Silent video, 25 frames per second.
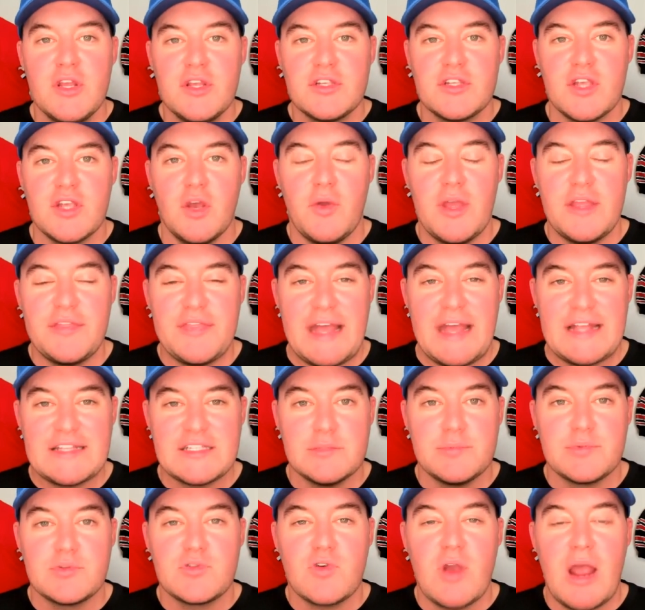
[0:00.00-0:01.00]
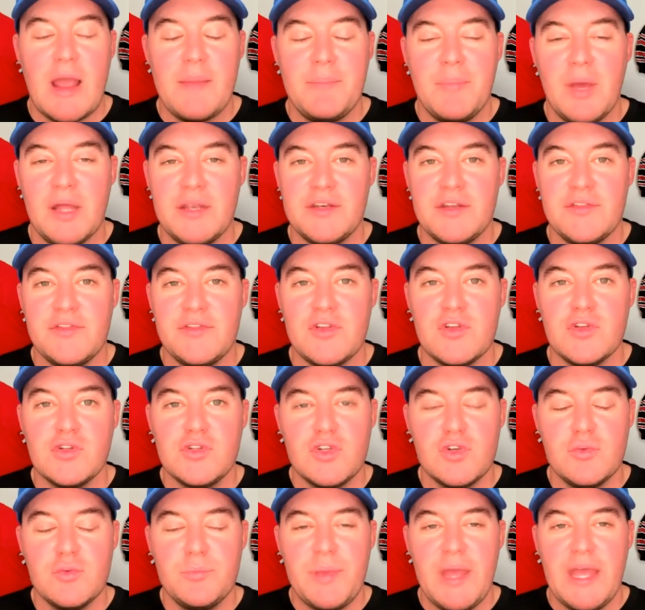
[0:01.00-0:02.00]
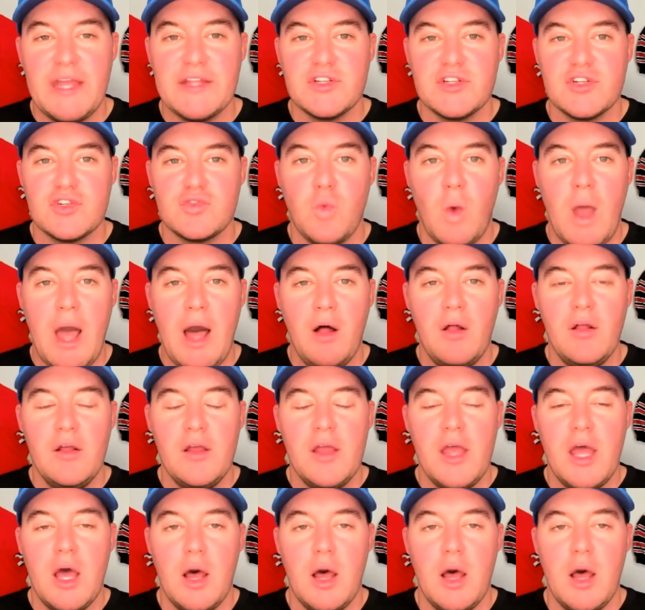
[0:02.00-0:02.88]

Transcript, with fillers: So hit that subscribe button to the YouTube page as well.